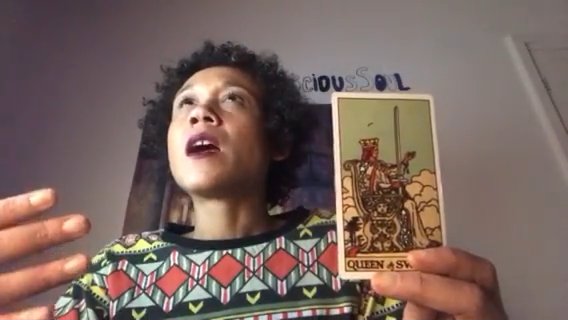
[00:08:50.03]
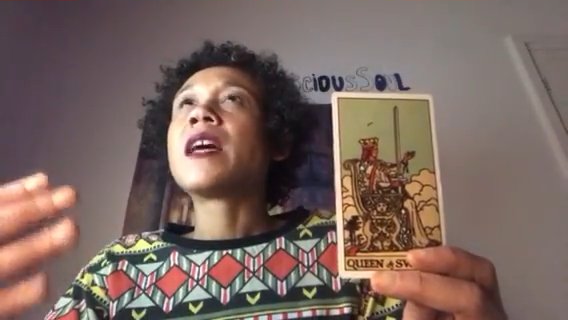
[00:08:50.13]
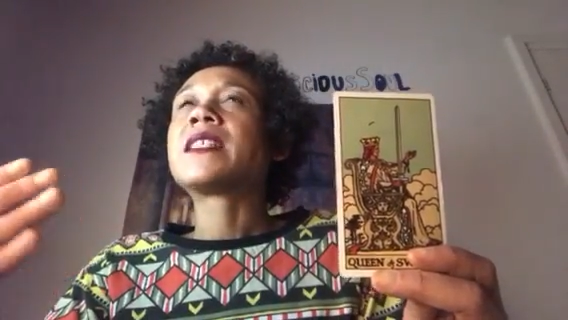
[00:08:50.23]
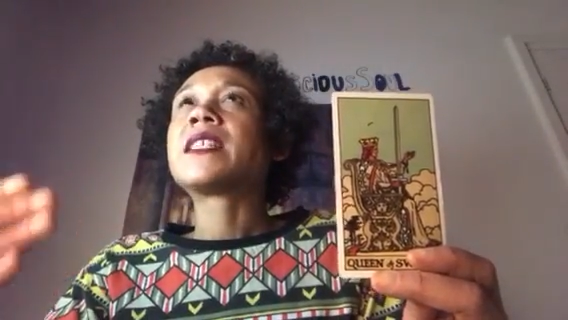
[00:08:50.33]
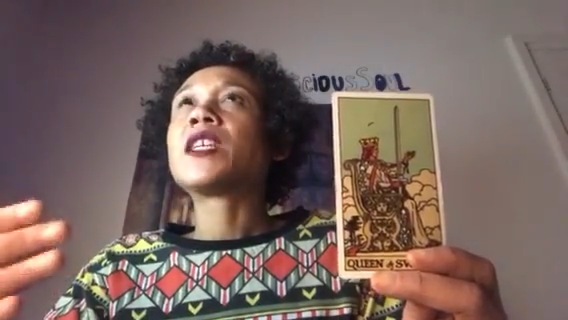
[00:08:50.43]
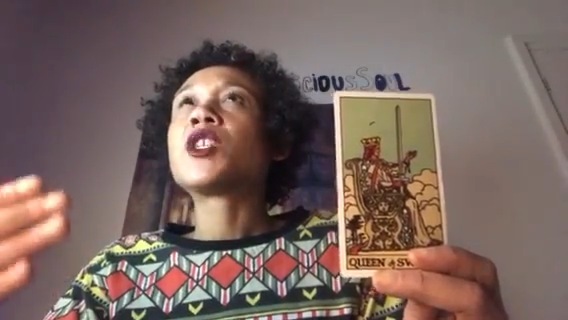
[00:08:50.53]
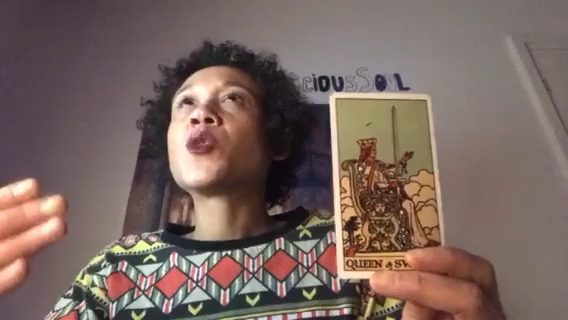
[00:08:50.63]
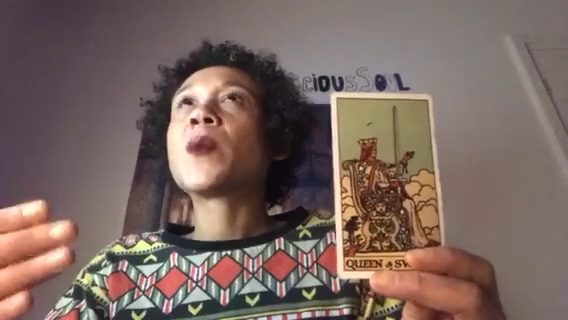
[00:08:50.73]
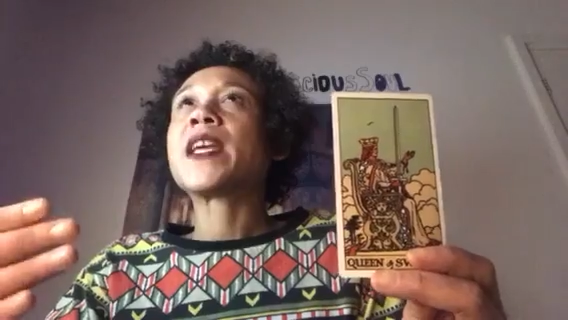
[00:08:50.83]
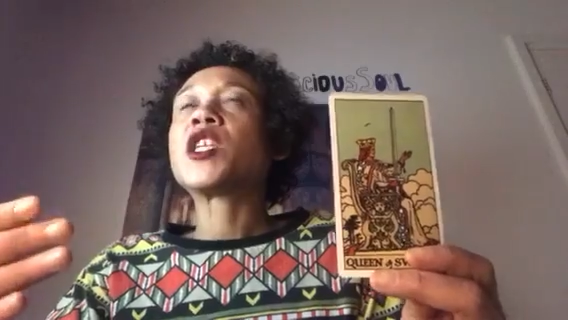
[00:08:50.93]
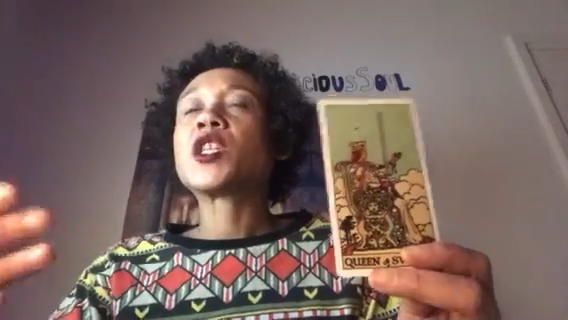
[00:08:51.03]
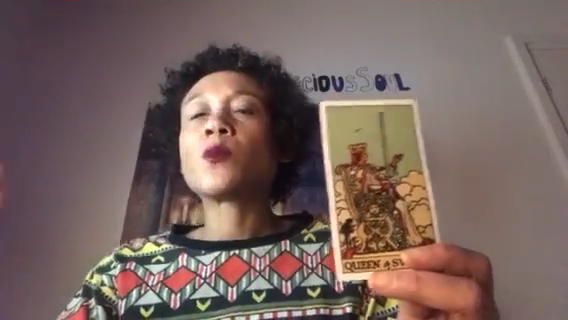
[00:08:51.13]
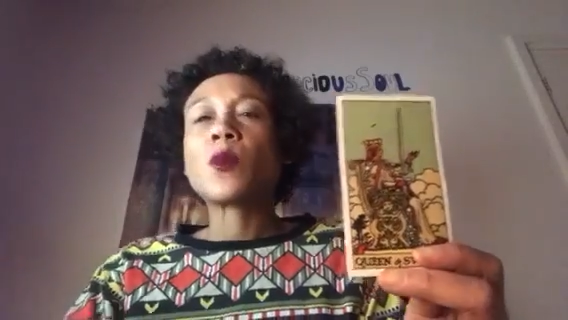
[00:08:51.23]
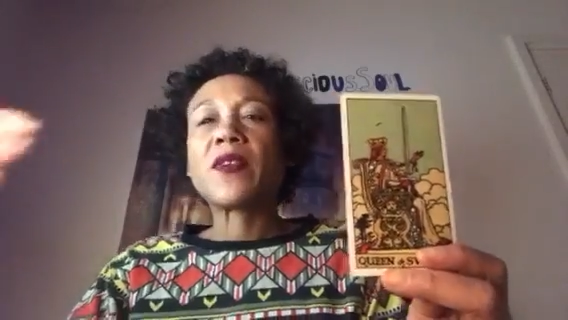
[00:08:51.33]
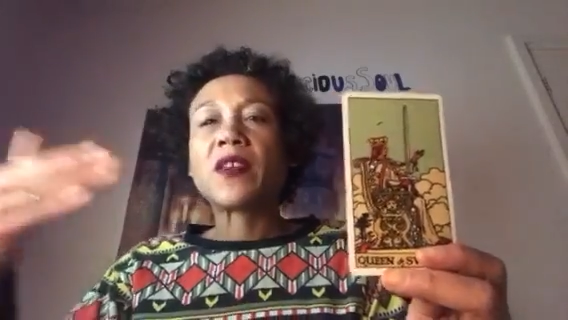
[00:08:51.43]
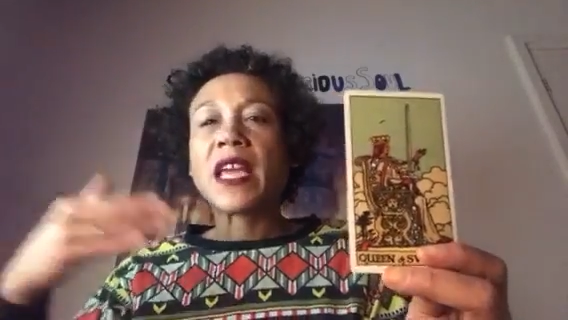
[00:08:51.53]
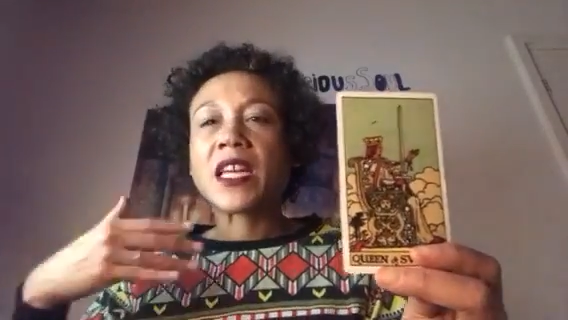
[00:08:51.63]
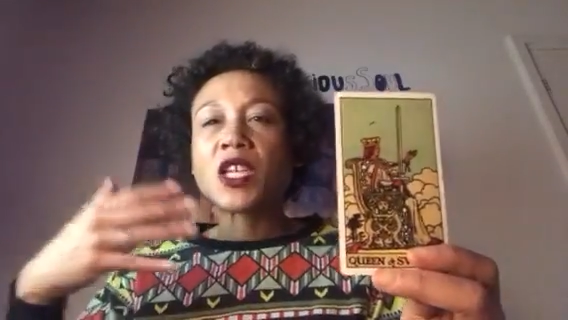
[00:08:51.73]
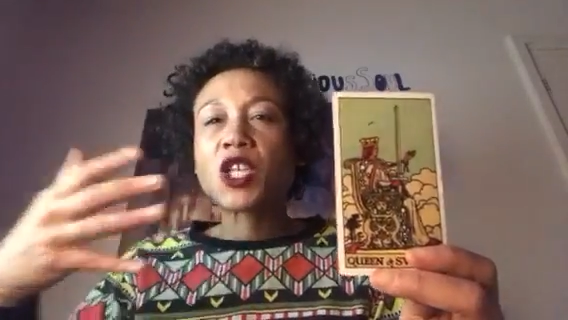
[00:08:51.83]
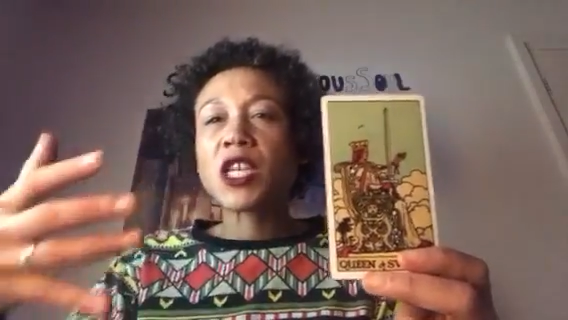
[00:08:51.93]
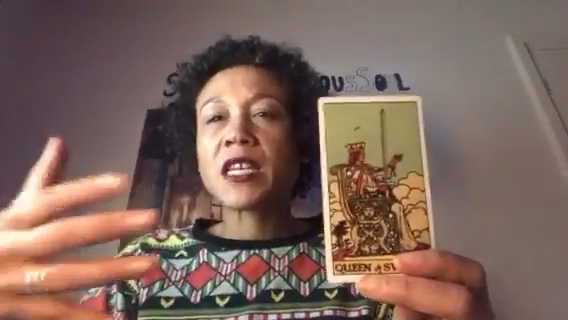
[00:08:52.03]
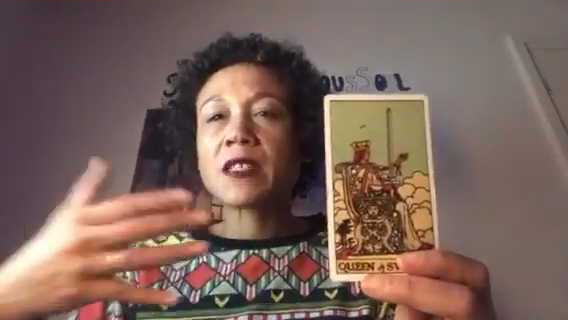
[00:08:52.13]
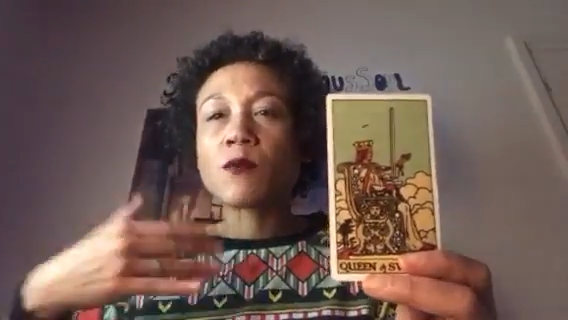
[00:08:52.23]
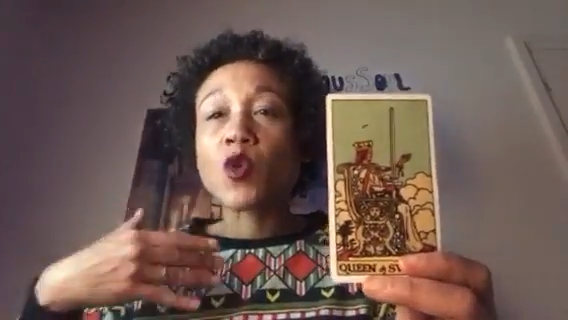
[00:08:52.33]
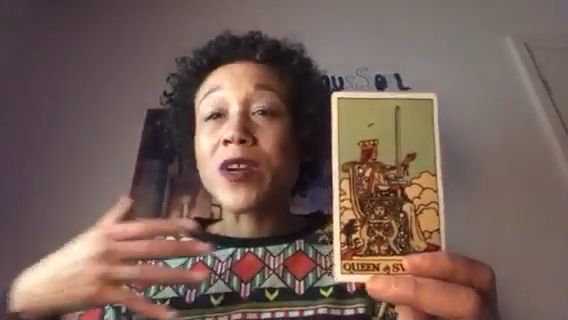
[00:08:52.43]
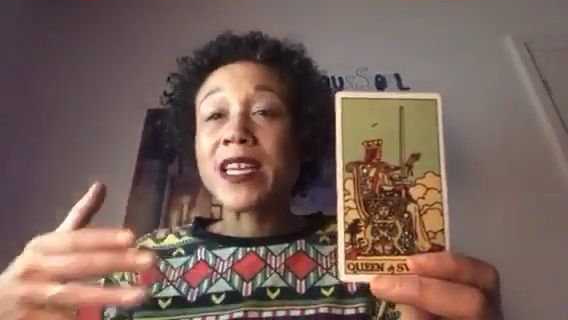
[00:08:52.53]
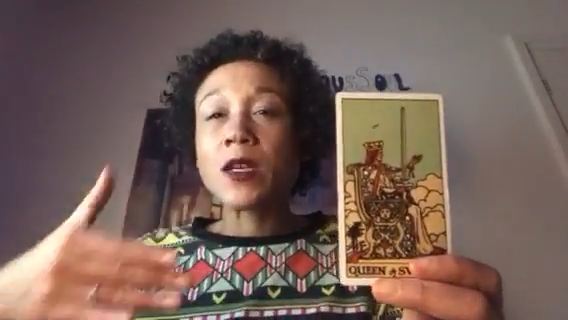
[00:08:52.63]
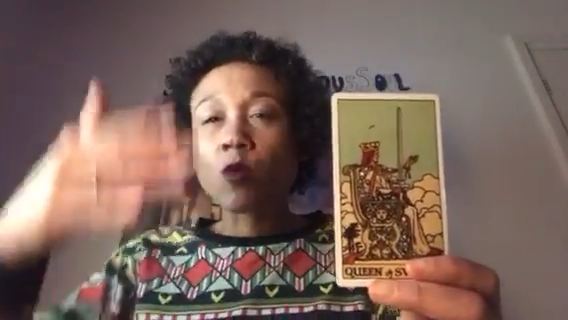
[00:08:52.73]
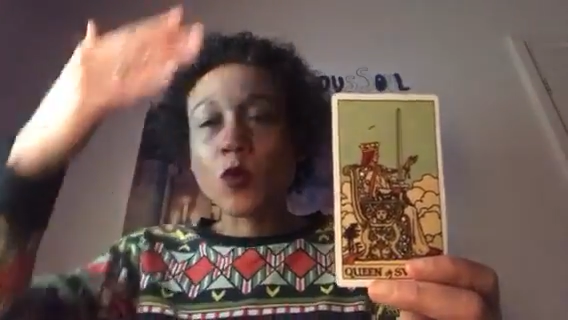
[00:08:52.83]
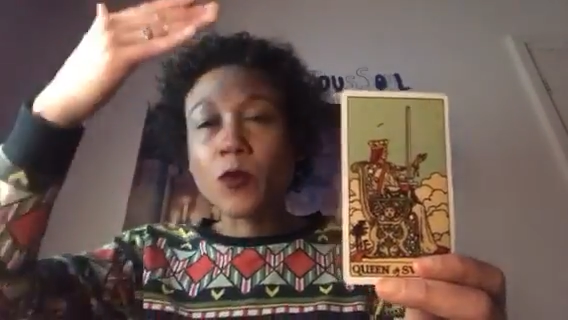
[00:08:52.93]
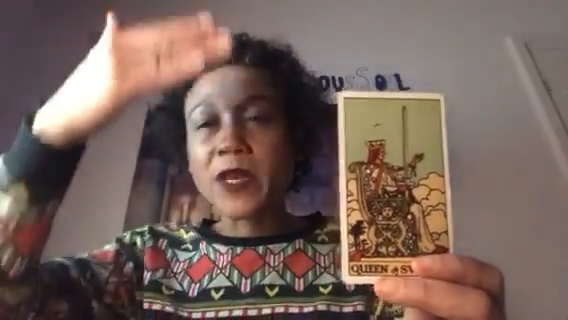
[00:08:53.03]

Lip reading: a situation where the energy is more equal,